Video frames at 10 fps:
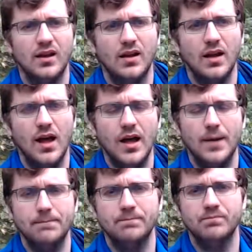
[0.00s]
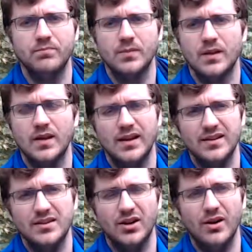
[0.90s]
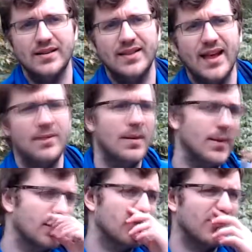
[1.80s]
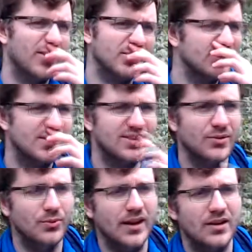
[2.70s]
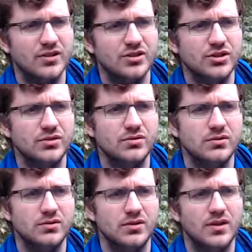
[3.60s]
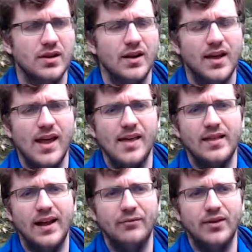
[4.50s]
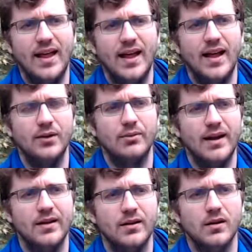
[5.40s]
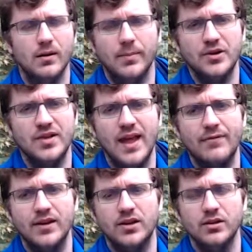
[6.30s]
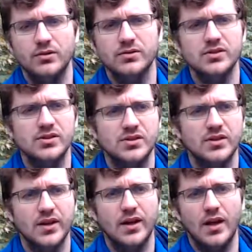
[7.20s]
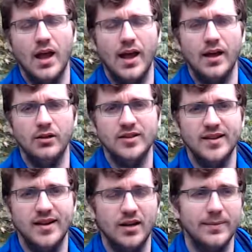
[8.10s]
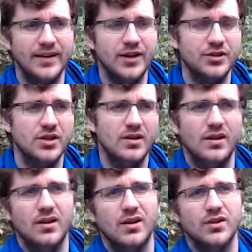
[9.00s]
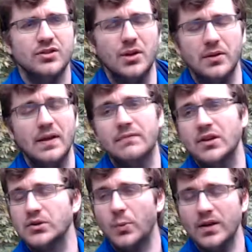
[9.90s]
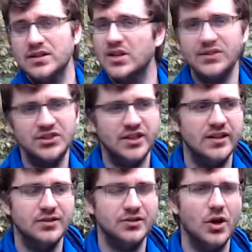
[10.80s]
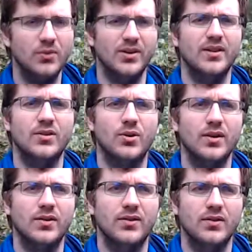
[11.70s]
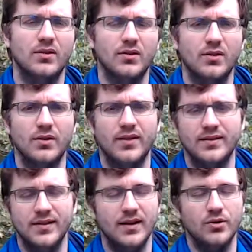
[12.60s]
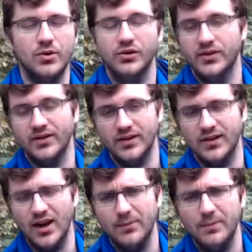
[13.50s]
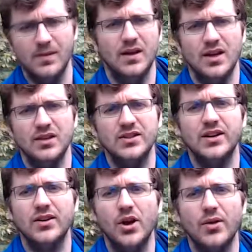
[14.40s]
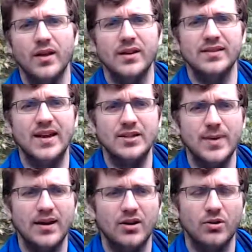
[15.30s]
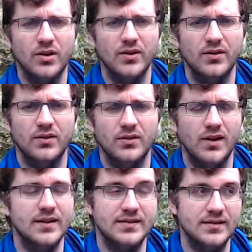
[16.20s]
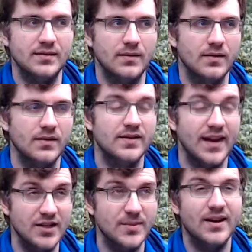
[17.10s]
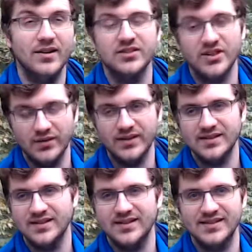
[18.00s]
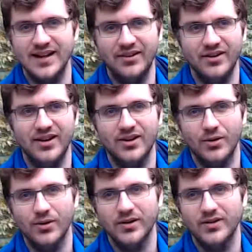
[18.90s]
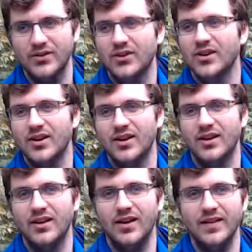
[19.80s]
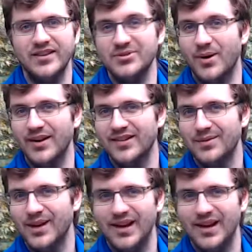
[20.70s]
Um, so I did that maybe in the first week or two and then after that, I read a bunch of the FAQs. I look at the documentation. So if there's one service you need to know for this course, or this, not course, this exam, you need to know the SageMaker course, SageMaker service. It's not really a course, unless you want it to be.